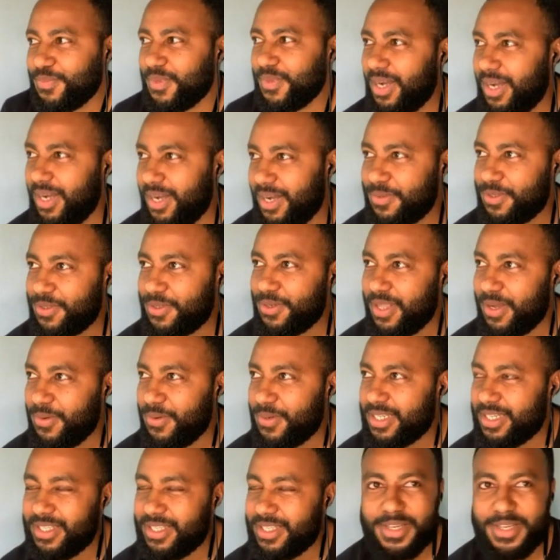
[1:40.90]
Um, so that
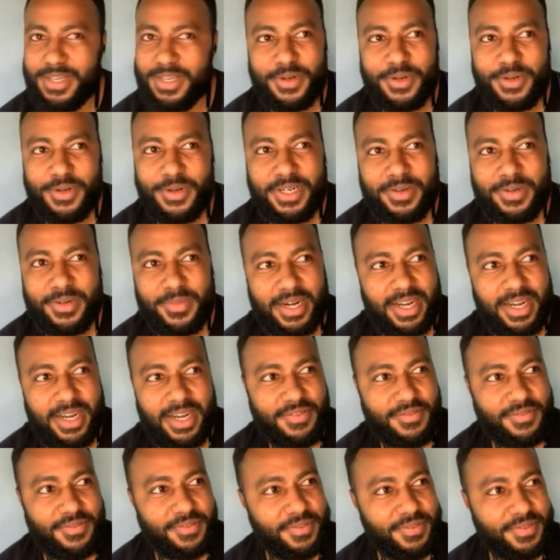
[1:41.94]
was a turning point in my life.
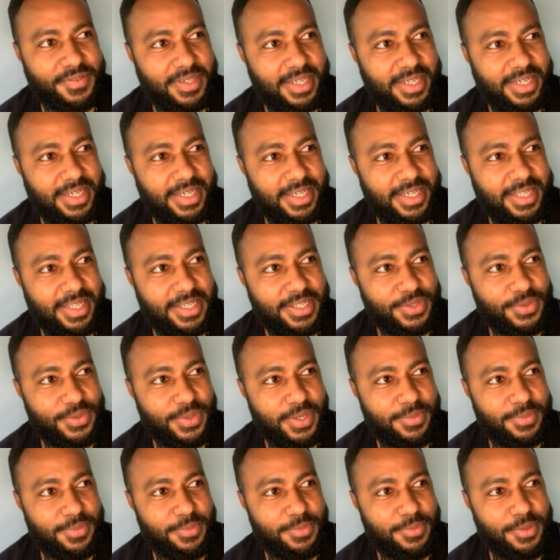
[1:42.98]
Uh, that's
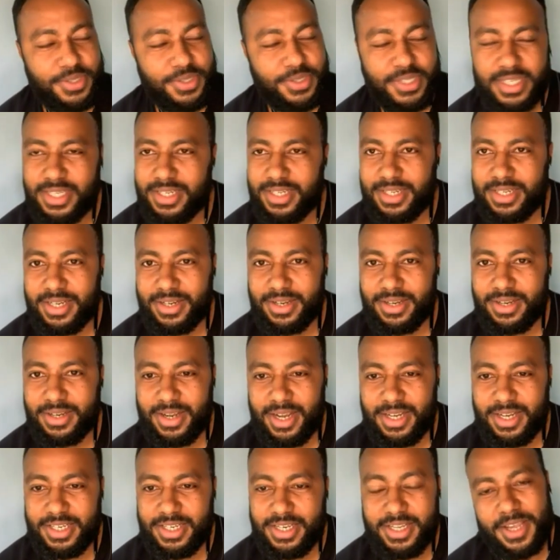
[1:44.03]
where music
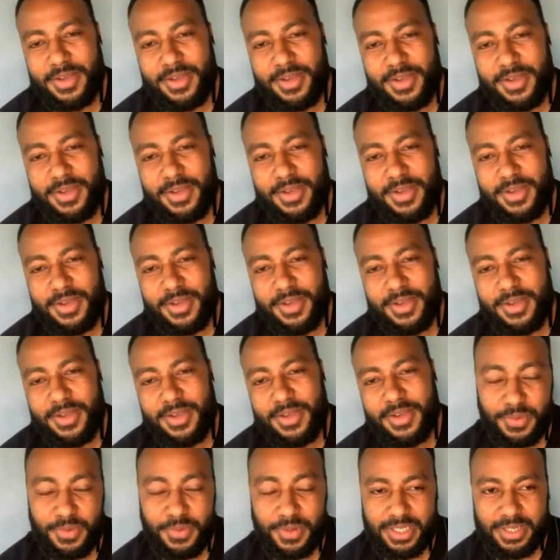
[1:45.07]
actually came back and
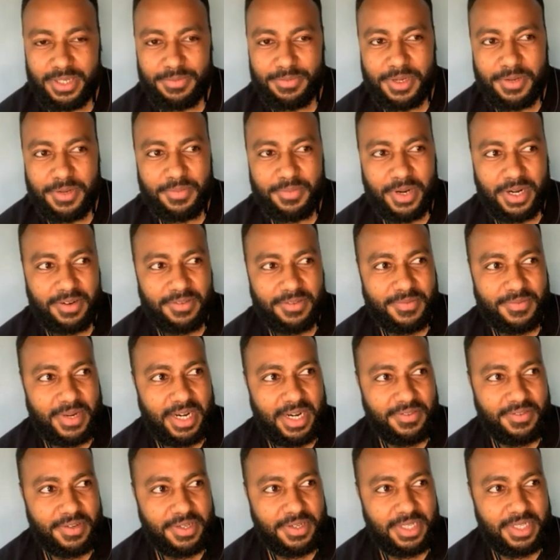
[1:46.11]
was a big part of my
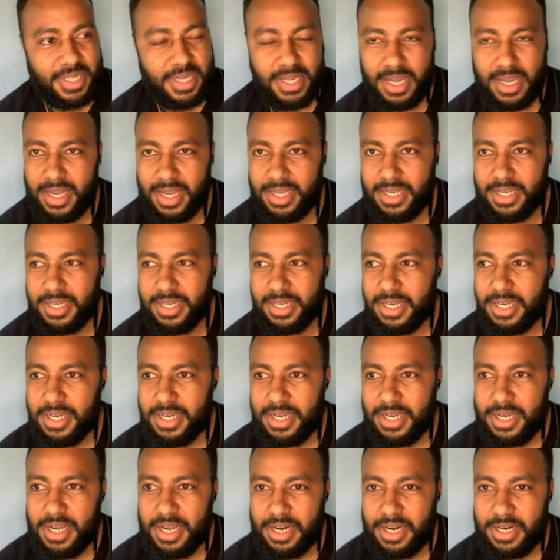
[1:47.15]
life because I, I,
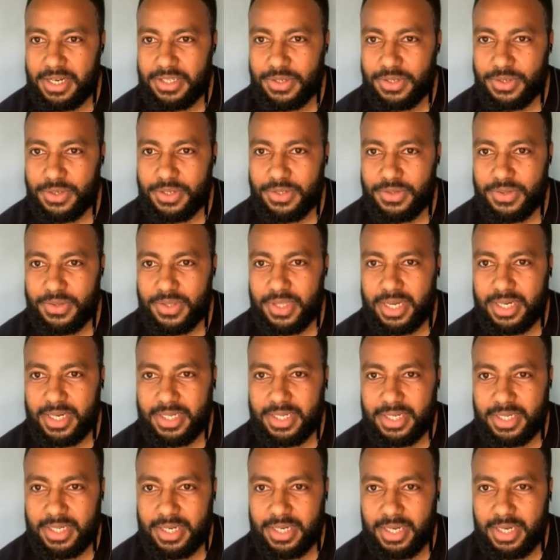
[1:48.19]
I resorted to that